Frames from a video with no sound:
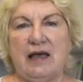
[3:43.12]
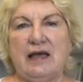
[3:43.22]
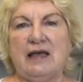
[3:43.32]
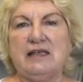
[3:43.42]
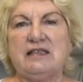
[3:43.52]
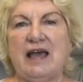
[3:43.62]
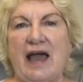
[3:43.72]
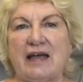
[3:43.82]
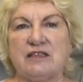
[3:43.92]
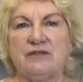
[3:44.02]
Is the
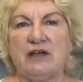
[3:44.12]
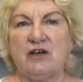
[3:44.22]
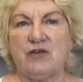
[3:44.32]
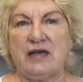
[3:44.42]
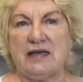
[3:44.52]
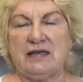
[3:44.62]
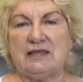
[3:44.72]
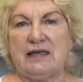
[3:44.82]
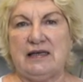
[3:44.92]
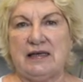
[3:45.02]
active
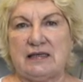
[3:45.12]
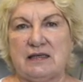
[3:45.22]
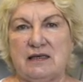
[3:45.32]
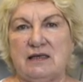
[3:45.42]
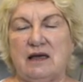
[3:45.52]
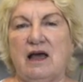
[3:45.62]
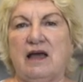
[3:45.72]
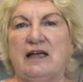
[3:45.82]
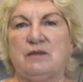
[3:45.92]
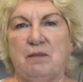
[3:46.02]
ingredient listed?
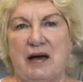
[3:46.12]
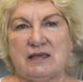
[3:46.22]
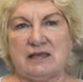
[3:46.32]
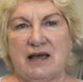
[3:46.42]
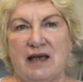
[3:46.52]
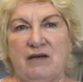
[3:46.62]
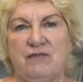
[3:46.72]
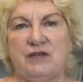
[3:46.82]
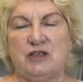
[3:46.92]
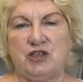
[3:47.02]
It must
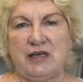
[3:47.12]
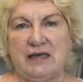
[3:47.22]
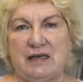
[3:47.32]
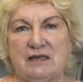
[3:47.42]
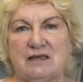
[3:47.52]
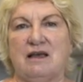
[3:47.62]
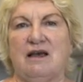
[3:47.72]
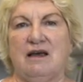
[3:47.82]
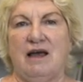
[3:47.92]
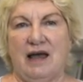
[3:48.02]
have the genus
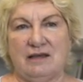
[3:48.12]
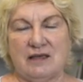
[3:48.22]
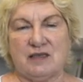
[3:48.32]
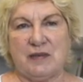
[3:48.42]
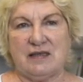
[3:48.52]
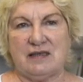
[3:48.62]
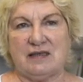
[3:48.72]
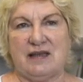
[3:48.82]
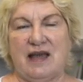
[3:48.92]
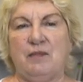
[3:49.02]
and the
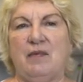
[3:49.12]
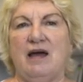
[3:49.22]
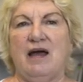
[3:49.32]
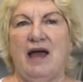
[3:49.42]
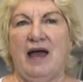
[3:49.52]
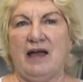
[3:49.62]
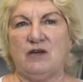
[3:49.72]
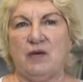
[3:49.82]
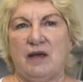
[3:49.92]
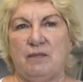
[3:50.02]
species name,
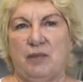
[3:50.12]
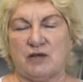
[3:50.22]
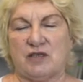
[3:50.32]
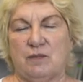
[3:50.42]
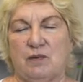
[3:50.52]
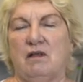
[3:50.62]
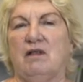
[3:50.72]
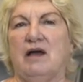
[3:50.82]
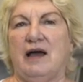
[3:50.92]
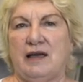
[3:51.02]
and where
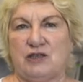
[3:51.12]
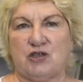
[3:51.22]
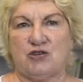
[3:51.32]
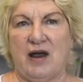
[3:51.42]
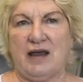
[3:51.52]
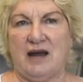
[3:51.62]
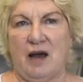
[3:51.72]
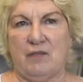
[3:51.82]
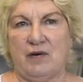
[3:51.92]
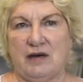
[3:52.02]
possible, a strain
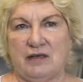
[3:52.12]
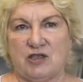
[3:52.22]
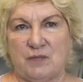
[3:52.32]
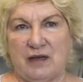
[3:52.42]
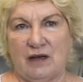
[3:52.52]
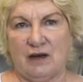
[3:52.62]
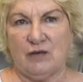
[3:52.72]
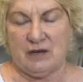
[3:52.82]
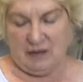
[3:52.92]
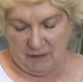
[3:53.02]
number is to be
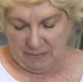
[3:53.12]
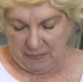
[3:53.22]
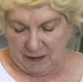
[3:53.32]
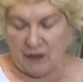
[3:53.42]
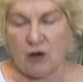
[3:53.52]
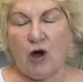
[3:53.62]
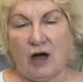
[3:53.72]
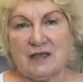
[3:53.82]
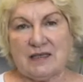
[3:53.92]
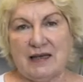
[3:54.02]
included. The
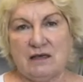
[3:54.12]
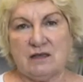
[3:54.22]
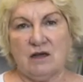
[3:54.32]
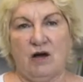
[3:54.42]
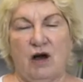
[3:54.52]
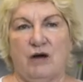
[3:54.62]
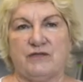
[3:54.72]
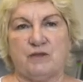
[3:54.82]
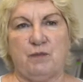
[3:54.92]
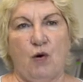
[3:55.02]
content of
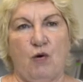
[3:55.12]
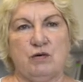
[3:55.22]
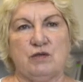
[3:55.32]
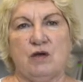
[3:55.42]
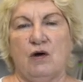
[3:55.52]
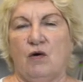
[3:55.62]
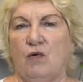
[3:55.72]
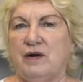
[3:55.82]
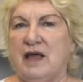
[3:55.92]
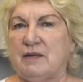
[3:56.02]
spores
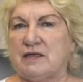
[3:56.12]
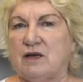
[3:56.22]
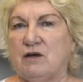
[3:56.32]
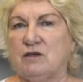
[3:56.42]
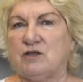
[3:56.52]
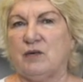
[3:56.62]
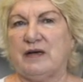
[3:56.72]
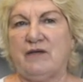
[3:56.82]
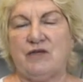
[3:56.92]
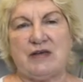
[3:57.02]
or nematodes or
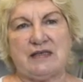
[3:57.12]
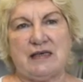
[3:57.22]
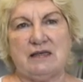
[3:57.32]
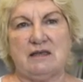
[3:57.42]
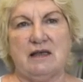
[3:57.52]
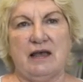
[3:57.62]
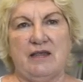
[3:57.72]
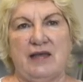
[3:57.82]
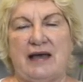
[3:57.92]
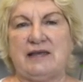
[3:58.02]
whatever it is,
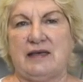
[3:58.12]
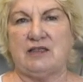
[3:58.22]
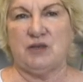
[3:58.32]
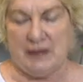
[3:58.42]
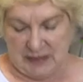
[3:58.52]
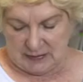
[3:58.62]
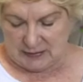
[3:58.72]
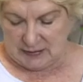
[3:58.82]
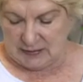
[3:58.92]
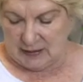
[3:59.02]
that has to be
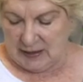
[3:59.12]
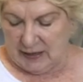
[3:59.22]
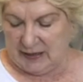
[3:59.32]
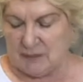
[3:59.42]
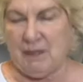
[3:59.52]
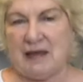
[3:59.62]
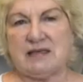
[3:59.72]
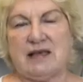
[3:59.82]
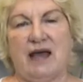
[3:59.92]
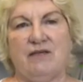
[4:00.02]
listed. It must have